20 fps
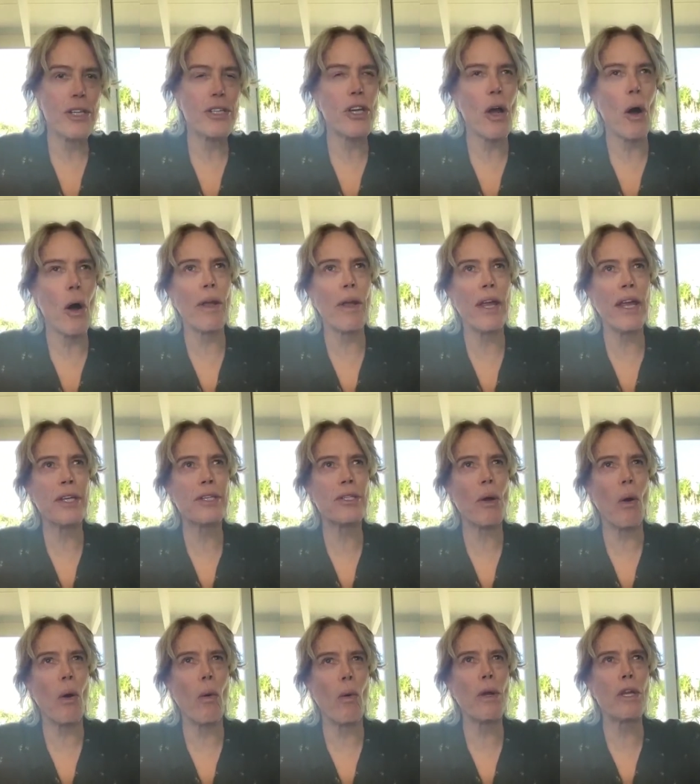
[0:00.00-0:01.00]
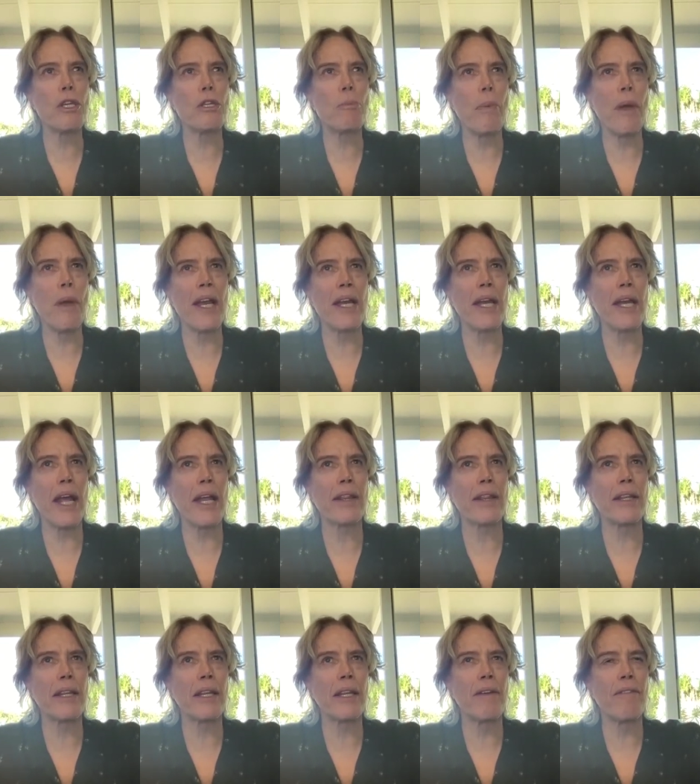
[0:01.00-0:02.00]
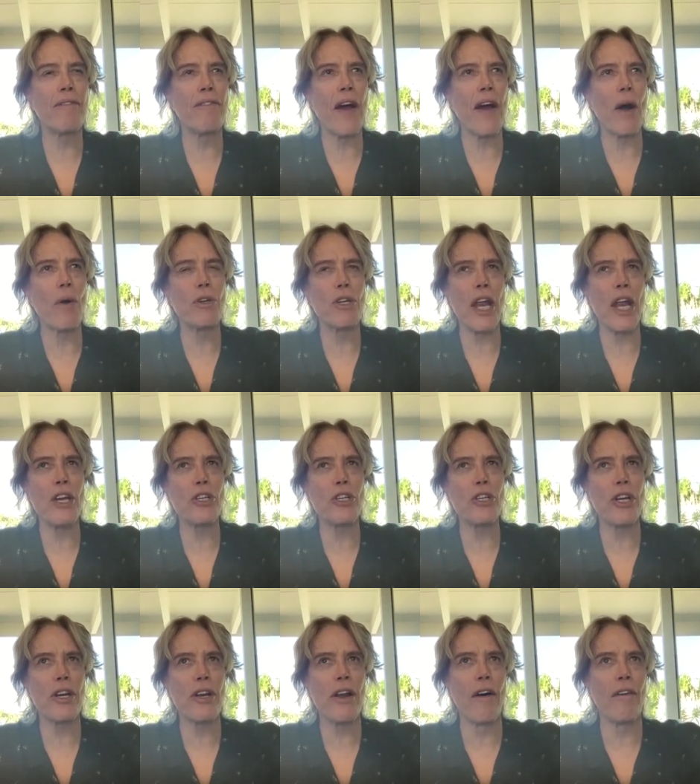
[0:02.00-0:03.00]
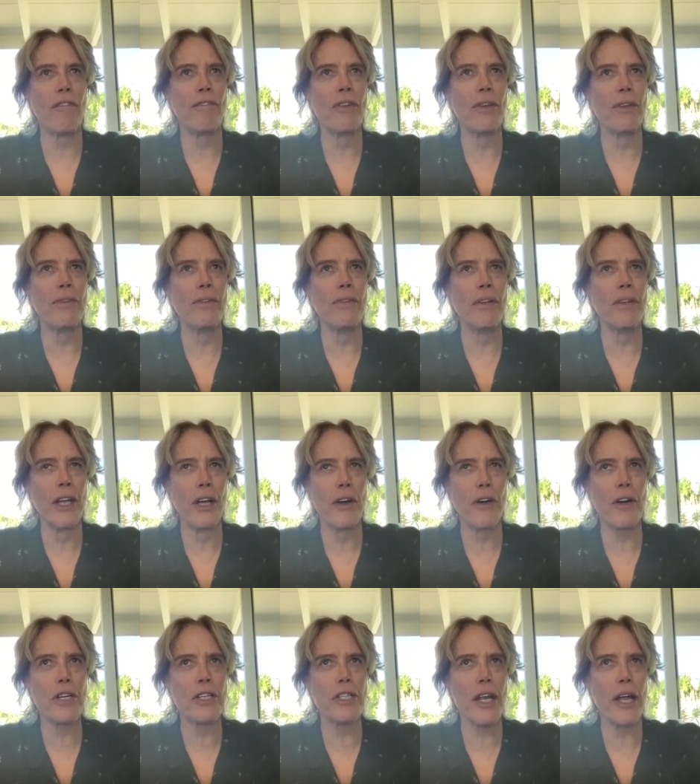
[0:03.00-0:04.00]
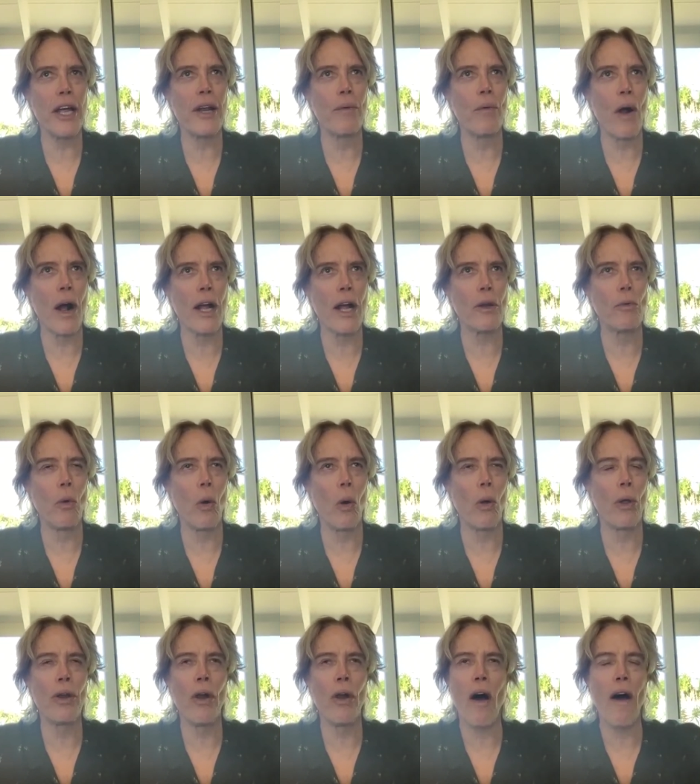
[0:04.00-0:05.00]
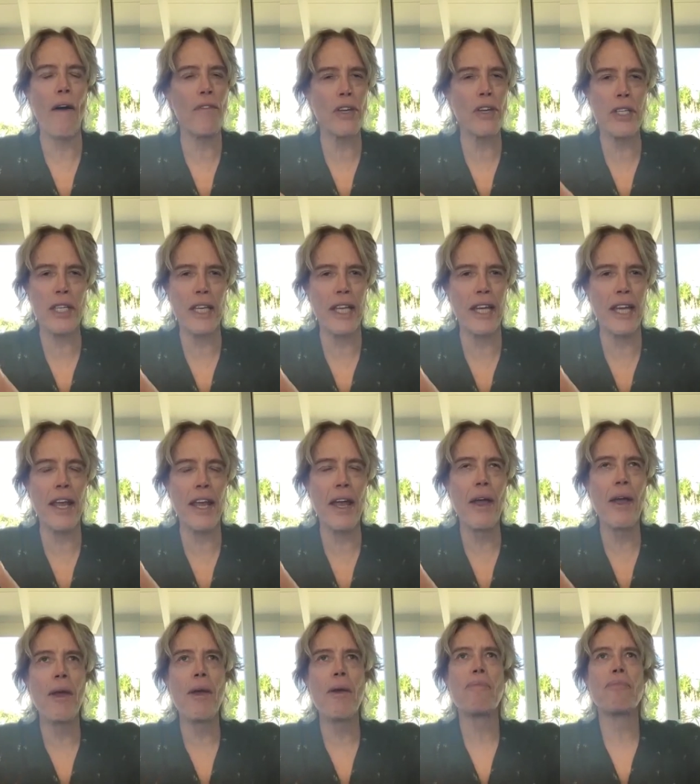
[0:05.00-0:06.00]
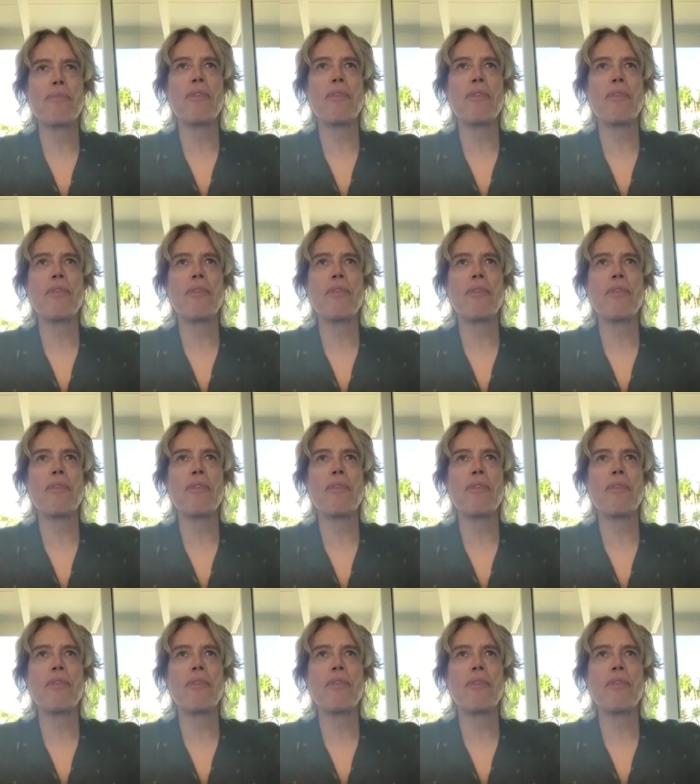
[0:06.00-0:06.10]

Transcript: so it's always been at the foundation of lyrics and rock and roll. And obviously,